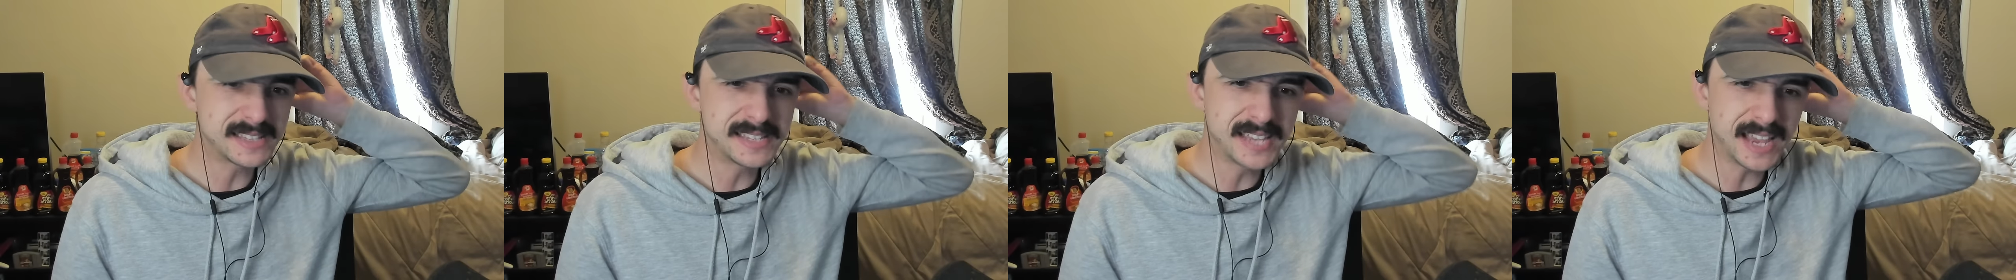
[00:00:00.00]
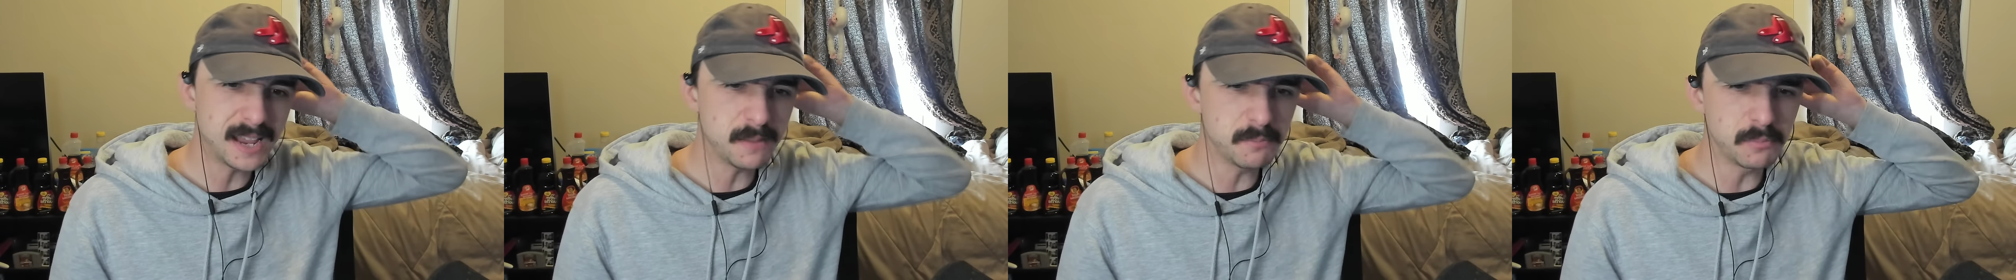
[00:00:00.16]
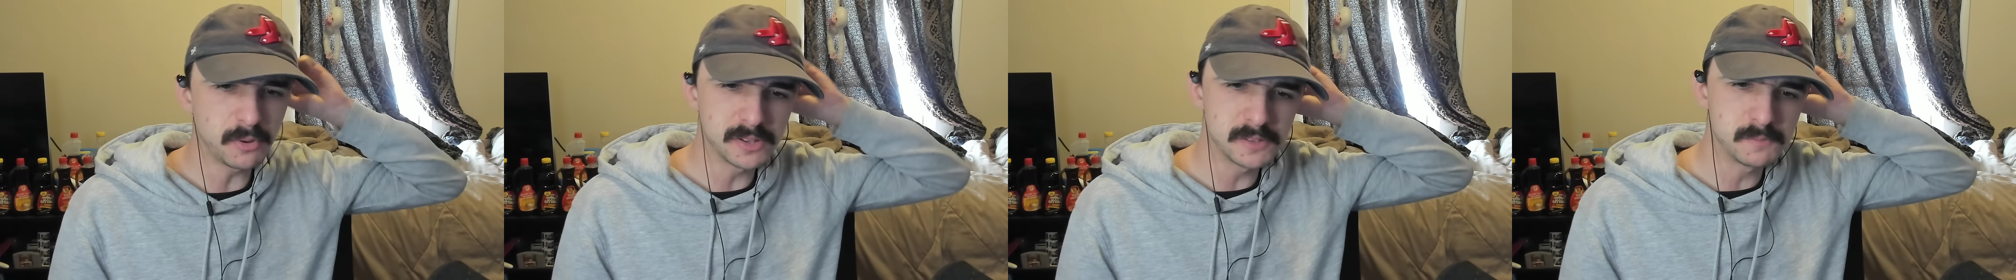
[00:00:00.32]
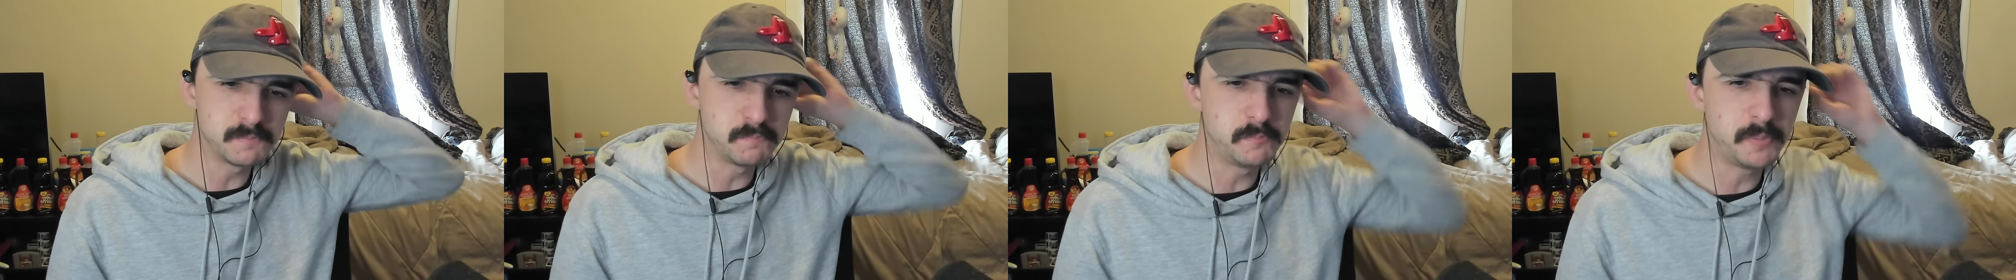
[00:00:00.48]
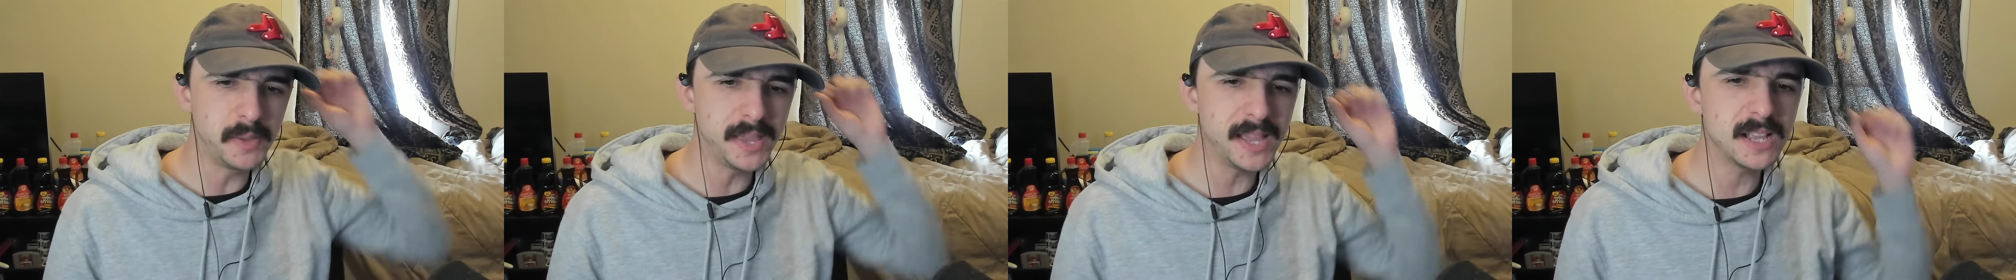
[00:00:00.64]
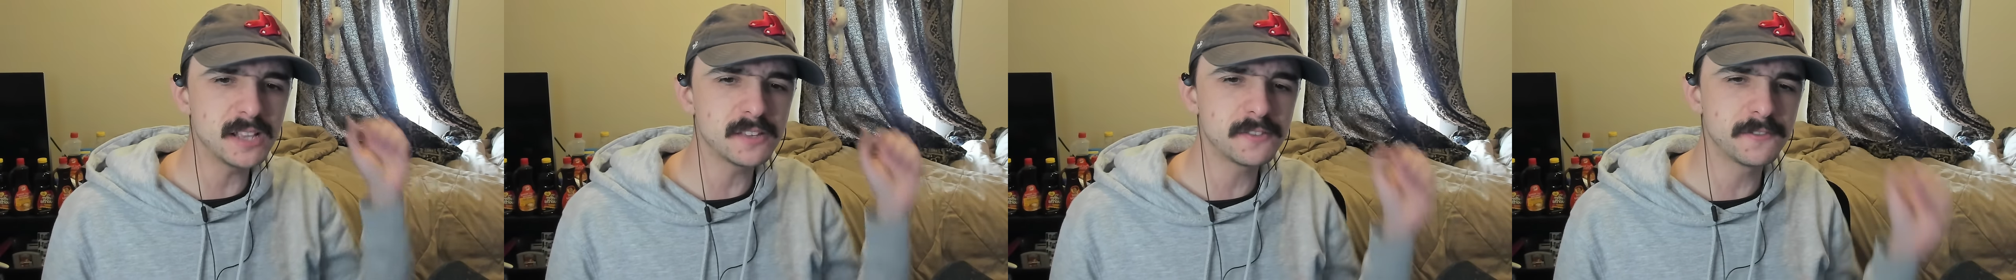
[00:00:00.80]
table is
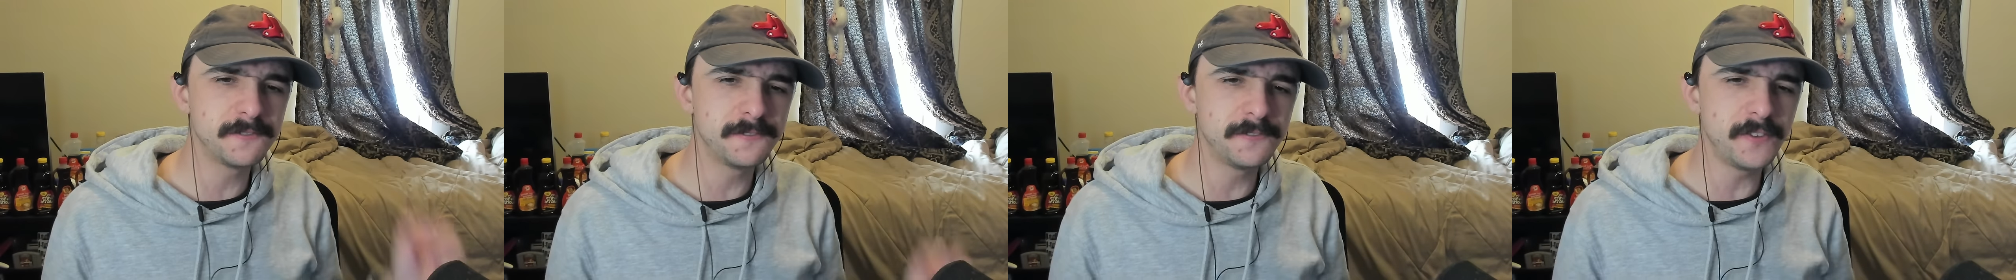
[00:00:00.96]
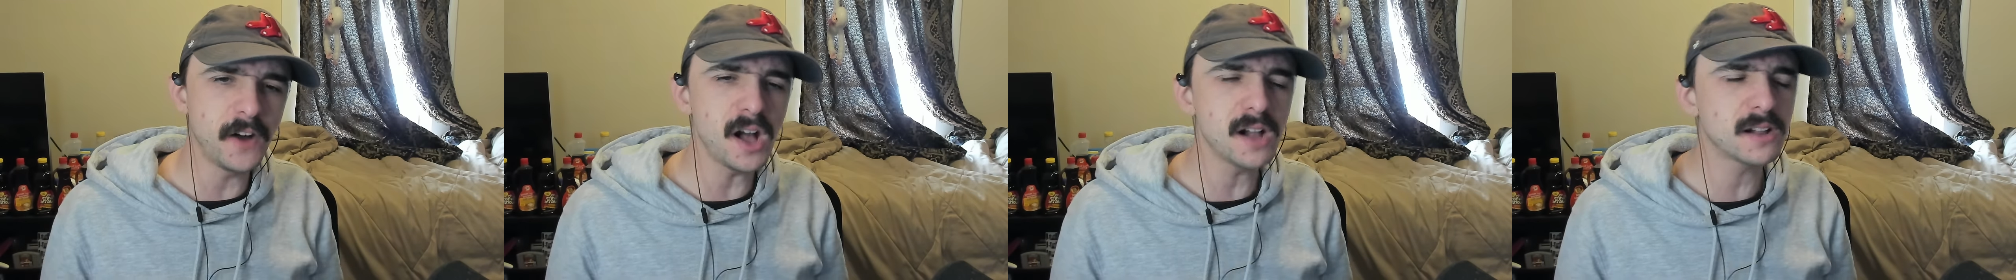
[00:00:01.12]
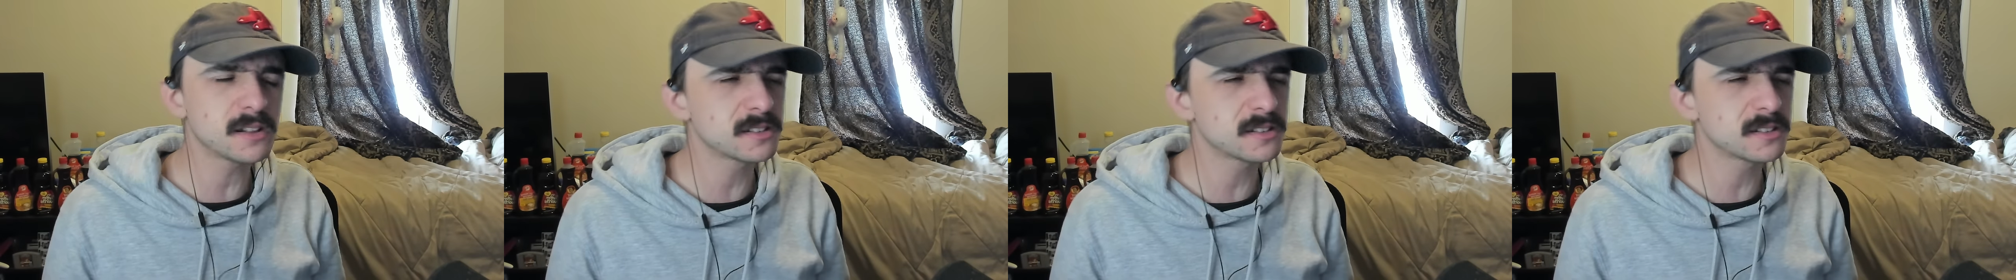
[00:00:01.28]
big as fuck